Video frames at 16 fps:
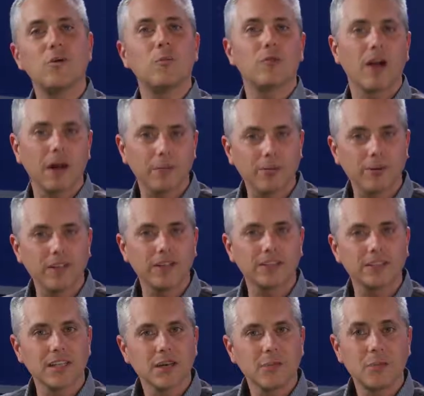
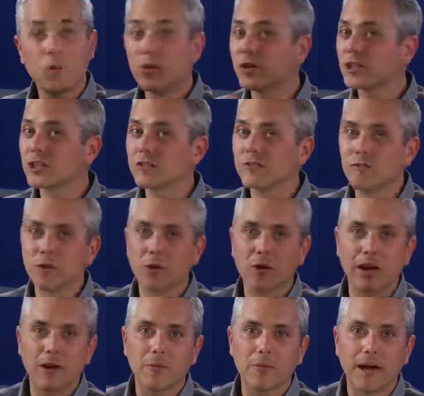properties, more than just
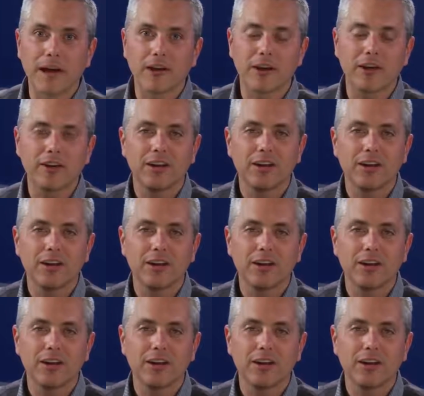foreground and background.